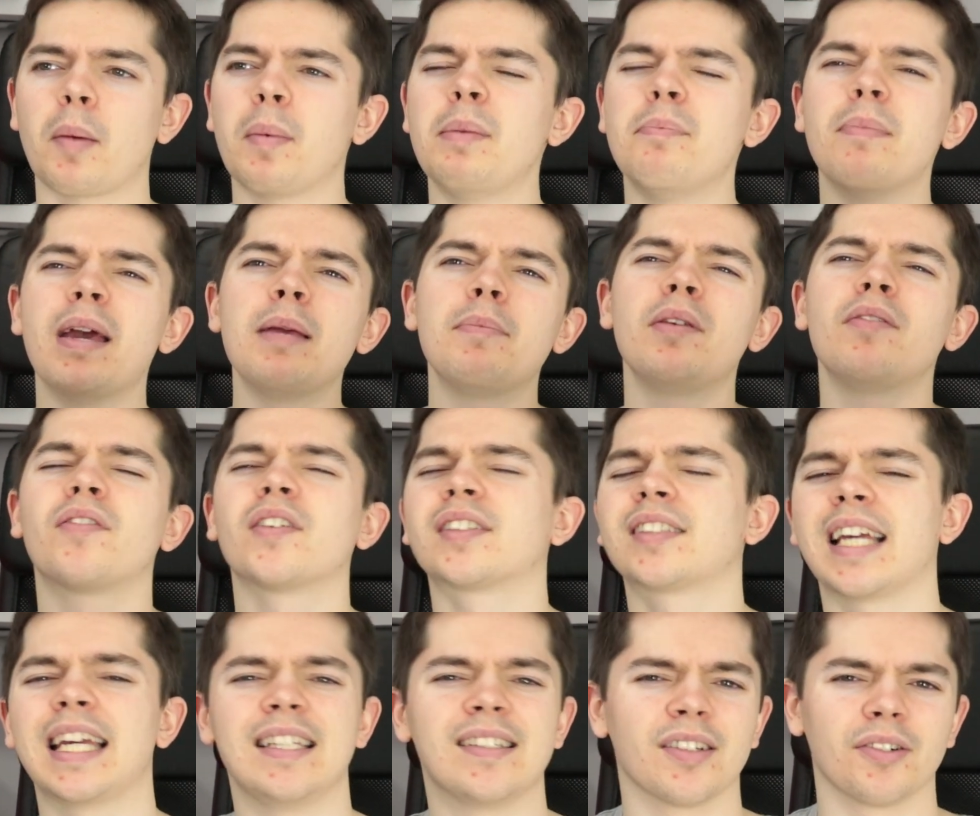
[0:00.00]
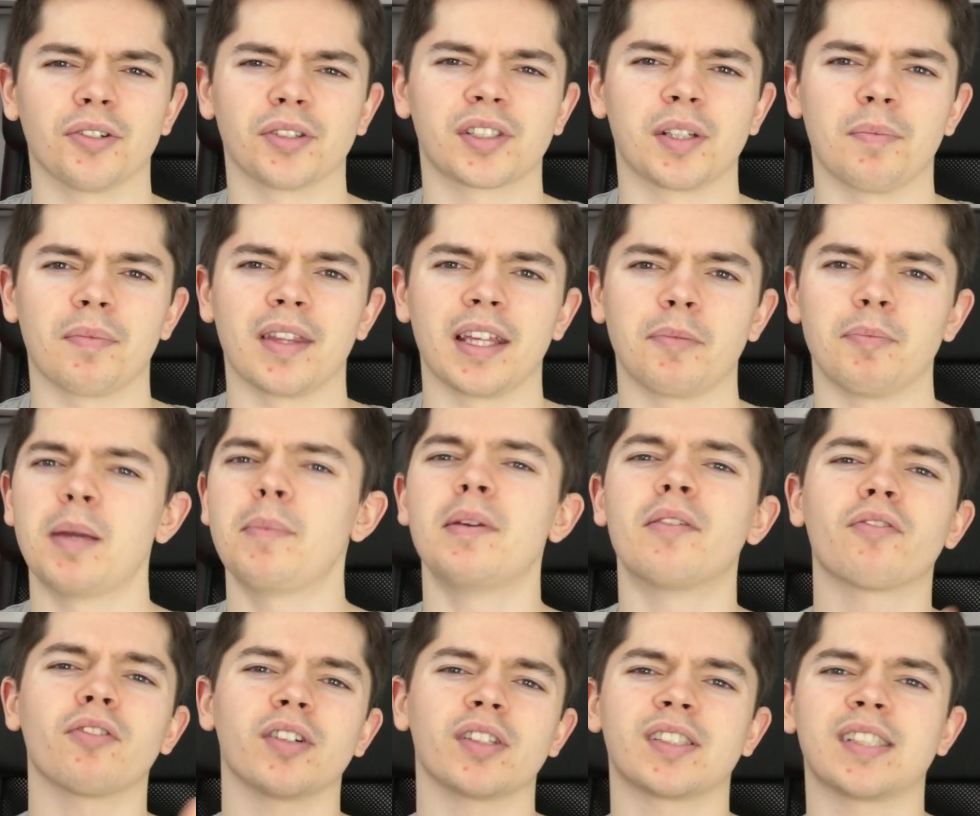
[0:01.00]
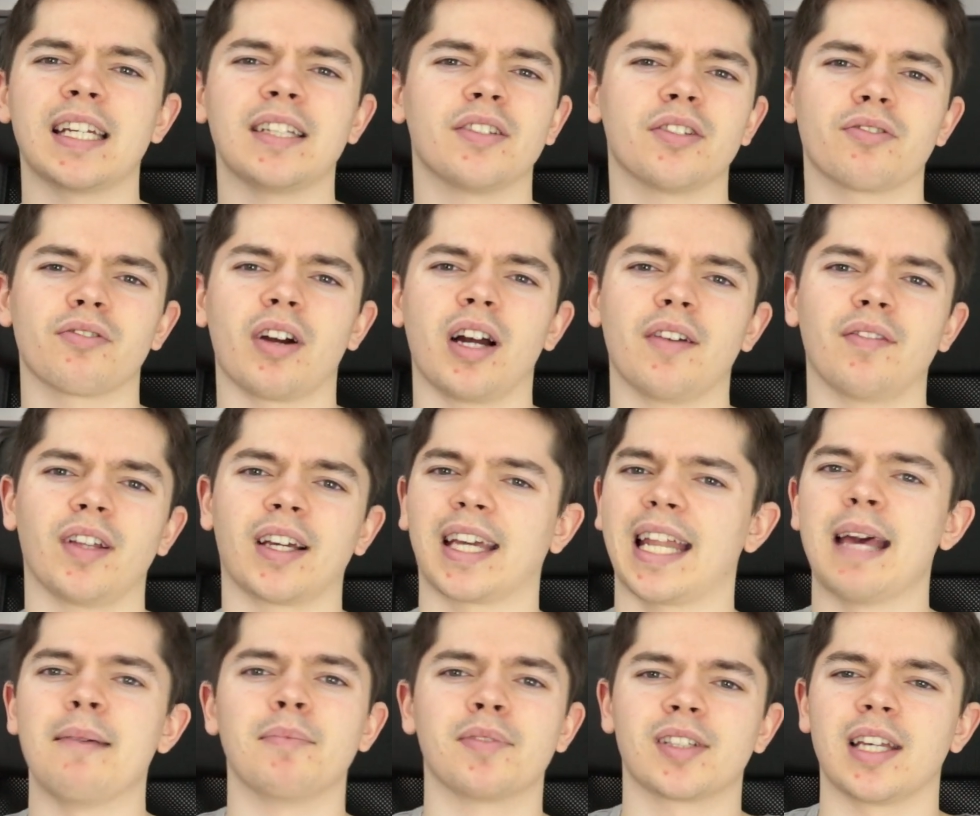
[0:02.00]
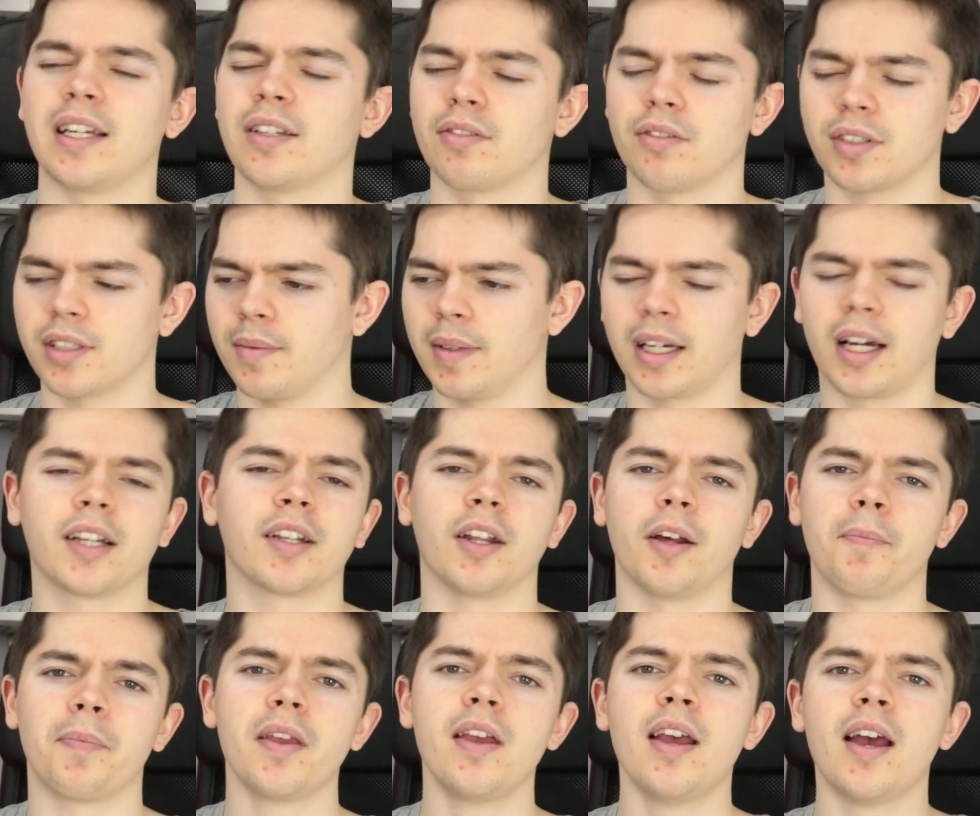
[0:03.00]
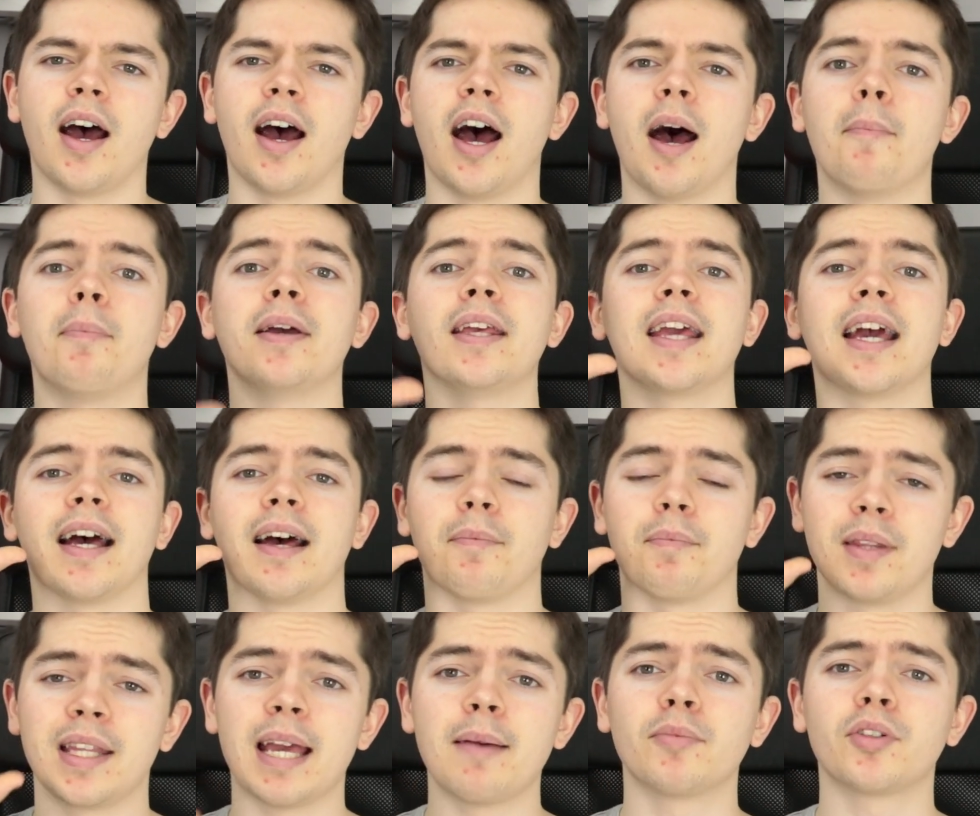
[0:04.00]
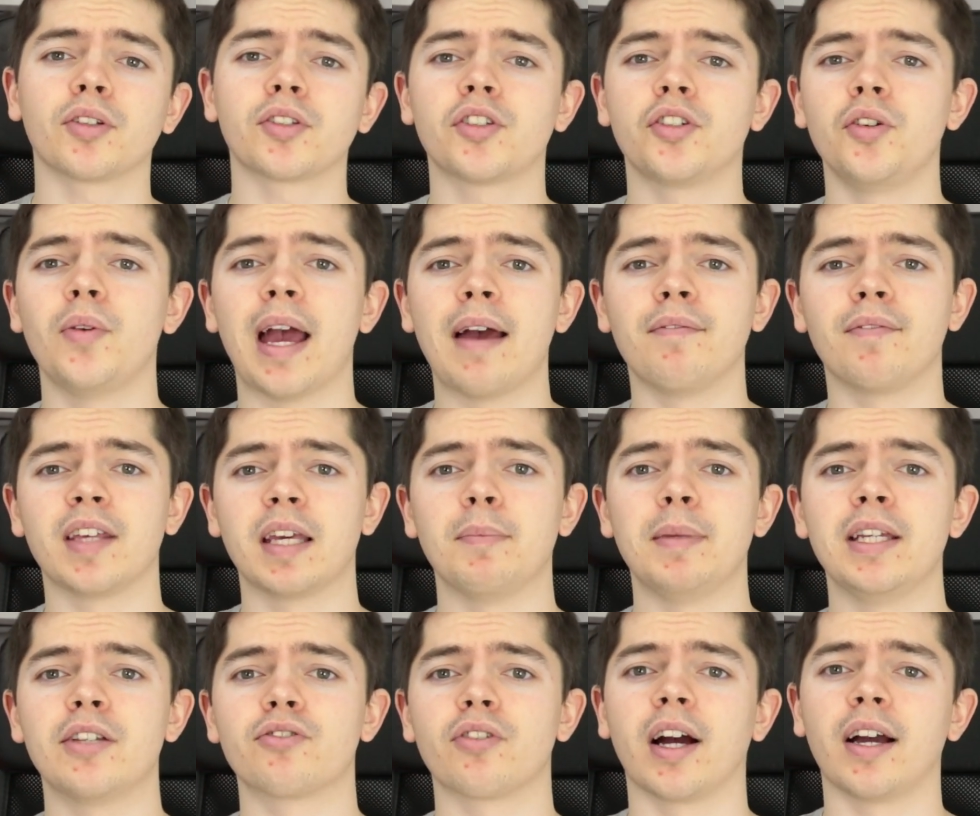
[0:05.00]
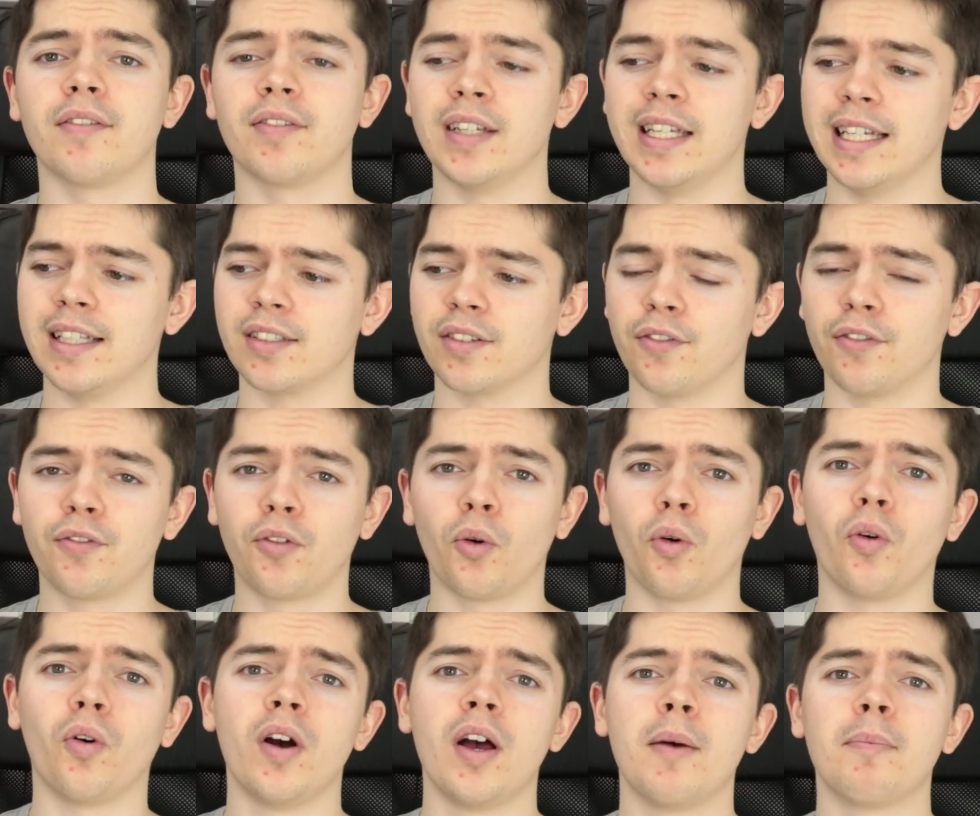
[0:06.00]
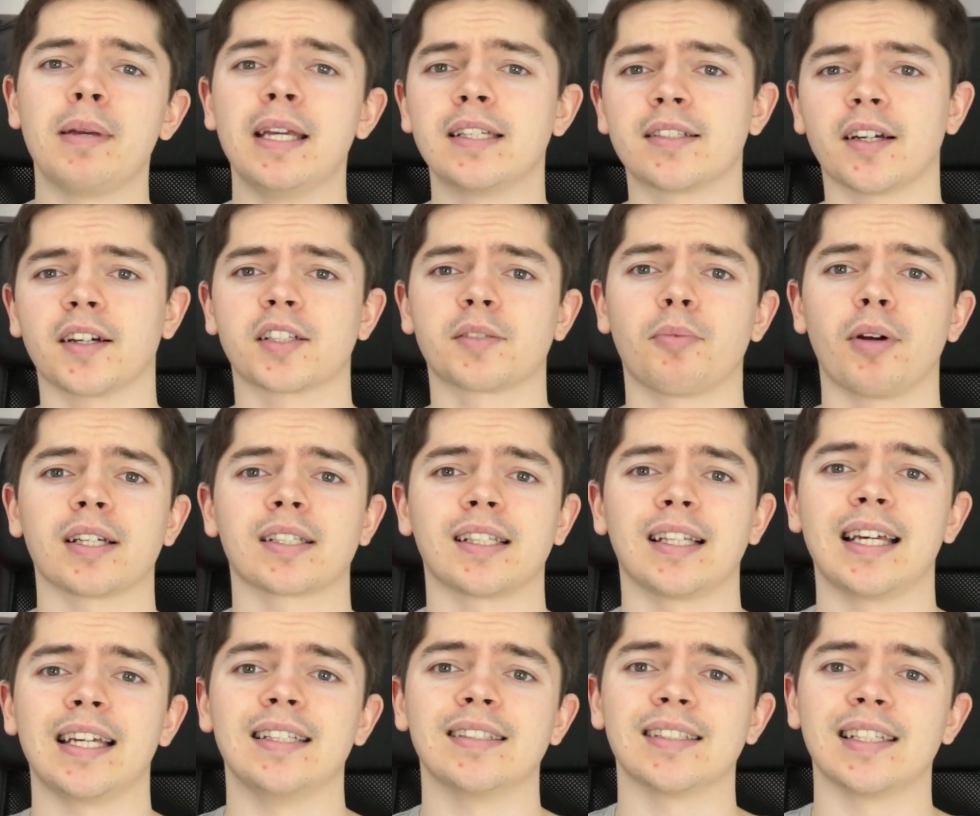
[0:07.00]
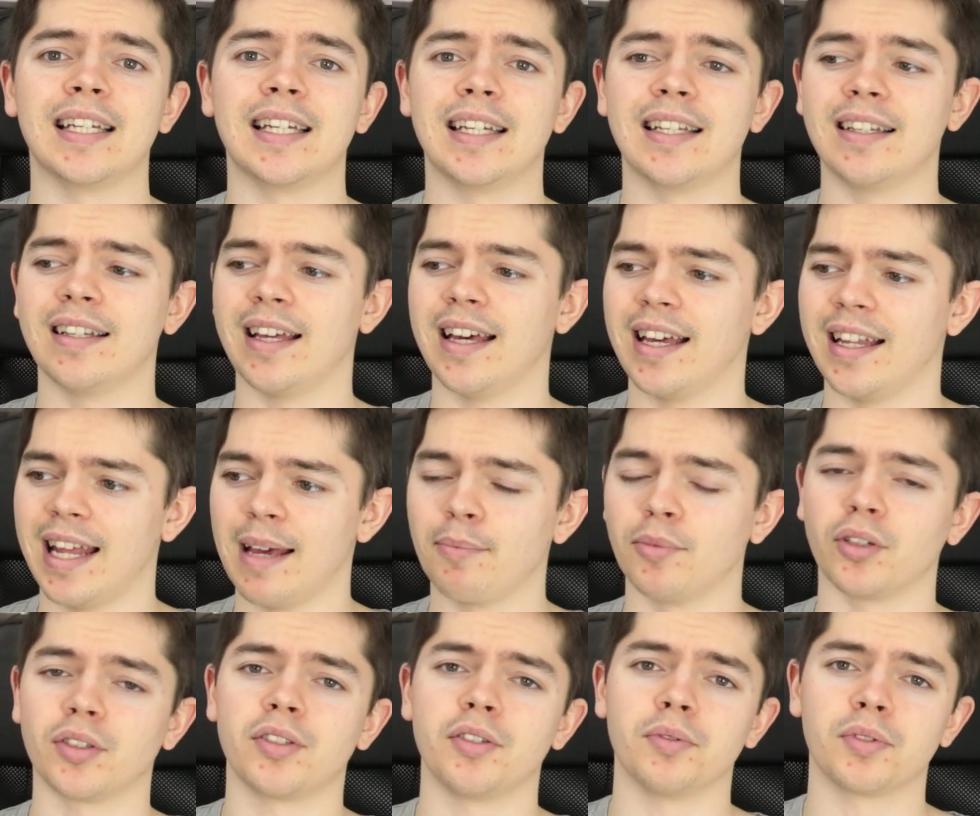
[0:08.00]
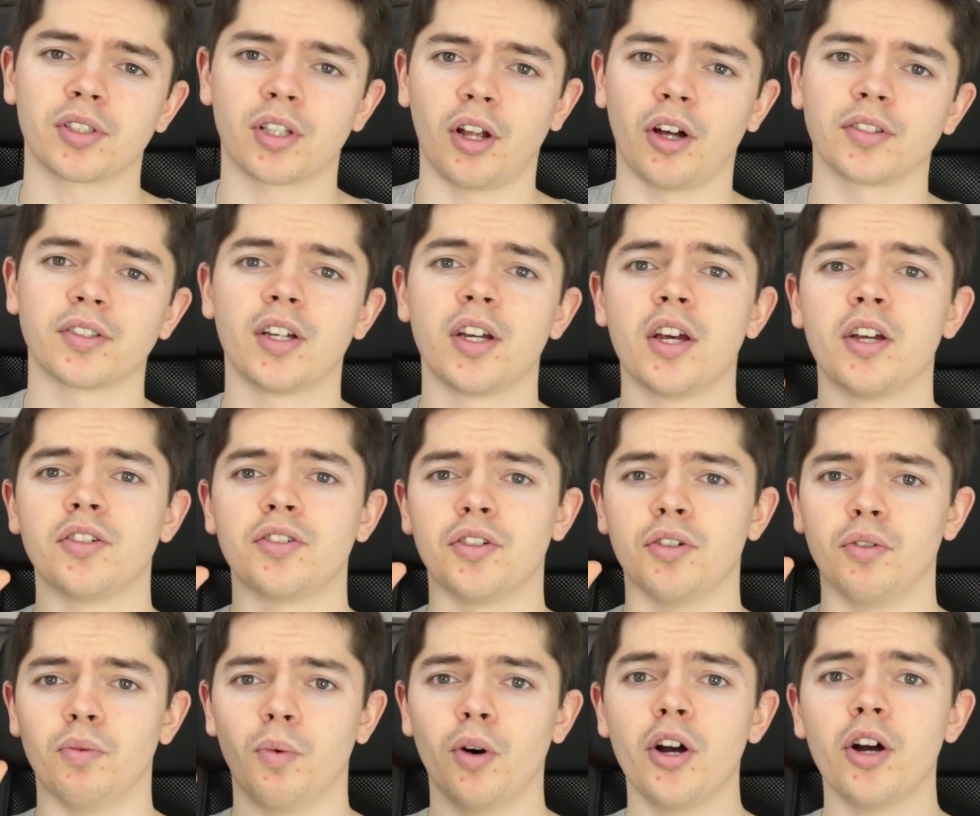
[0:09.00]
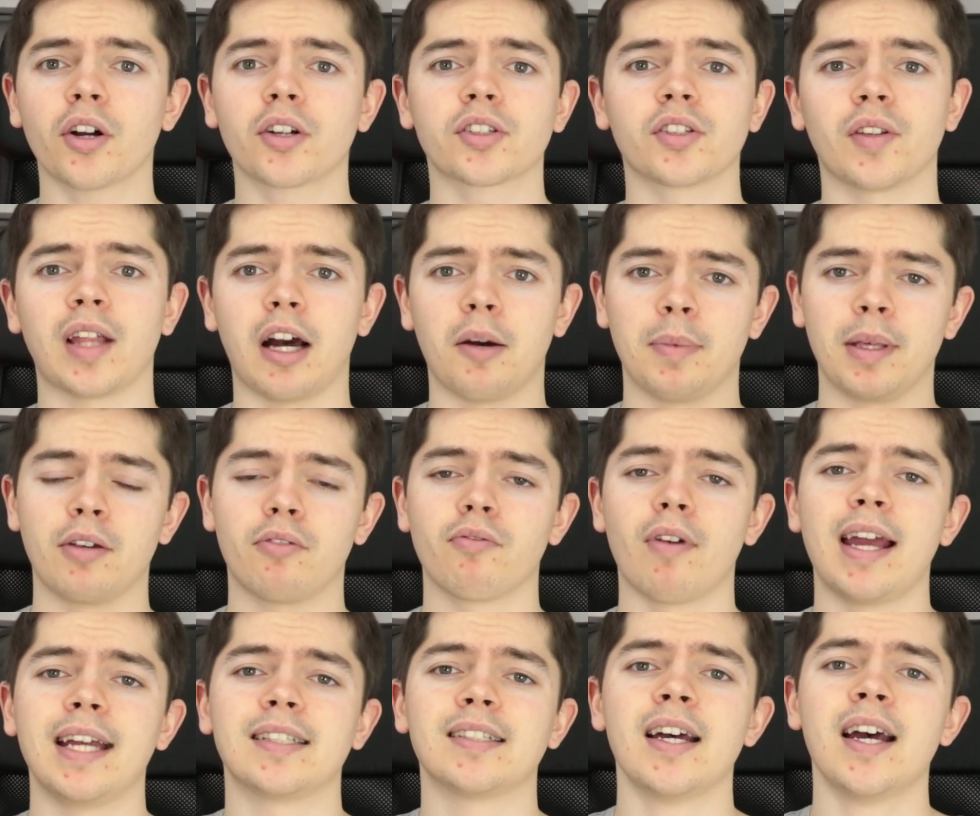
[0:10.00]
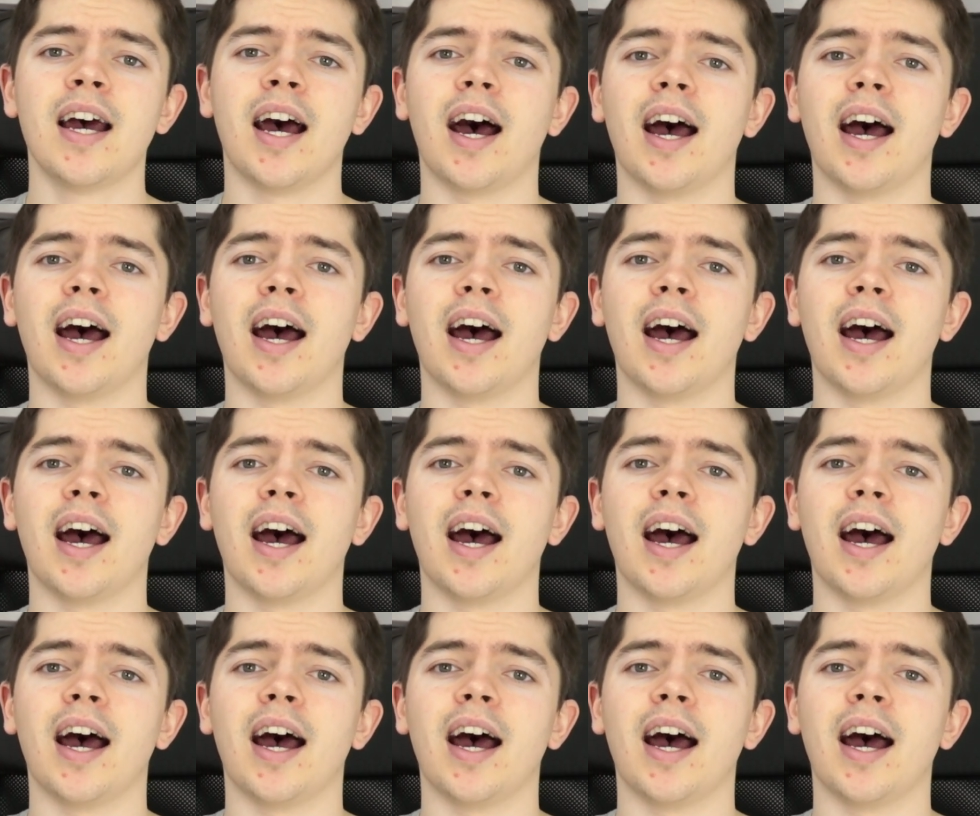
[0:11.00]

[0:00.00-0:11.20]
I mean, maybe for SATA or something. Maybe for a SATA drive, like an M SATA or something. I don't know. But yeah, but the M.2 NVMe drive needs 4 PCI Express lanes in an M.2 slot to work, so that would be great.